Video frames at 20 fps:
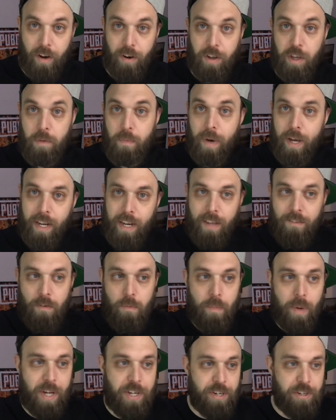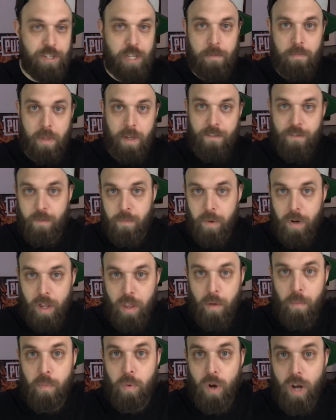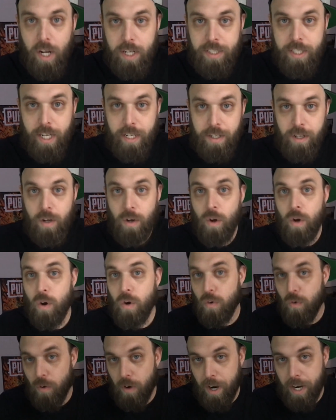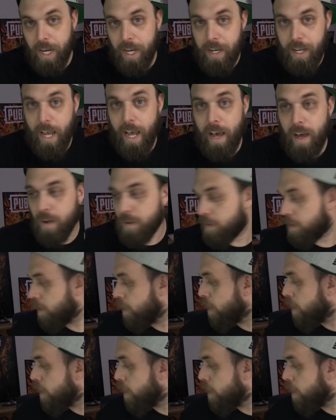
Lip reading: You might even picture something from another project. Write it down.